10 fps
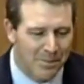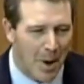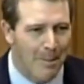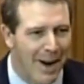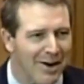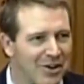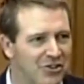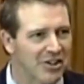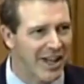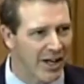
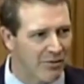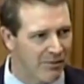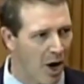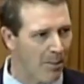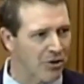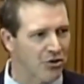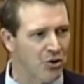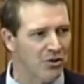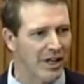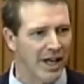America's the land of
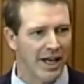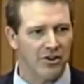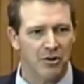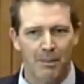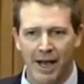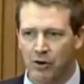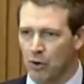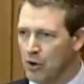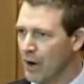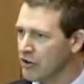opportunity is a
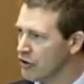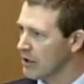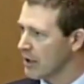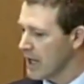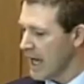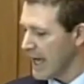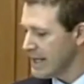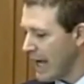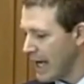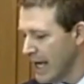microaggression?
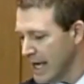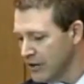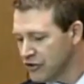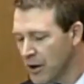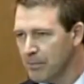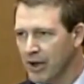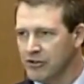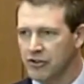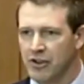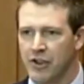And yet, in some
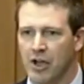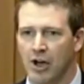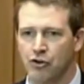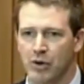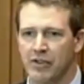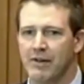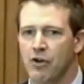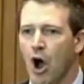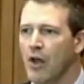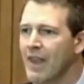places in the country, they've
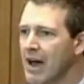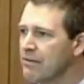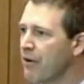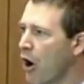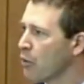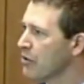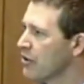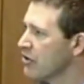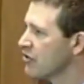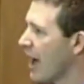gone that far with
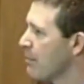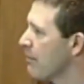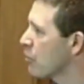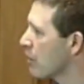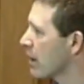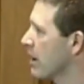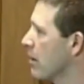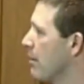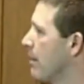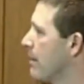this type of
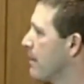curriculum.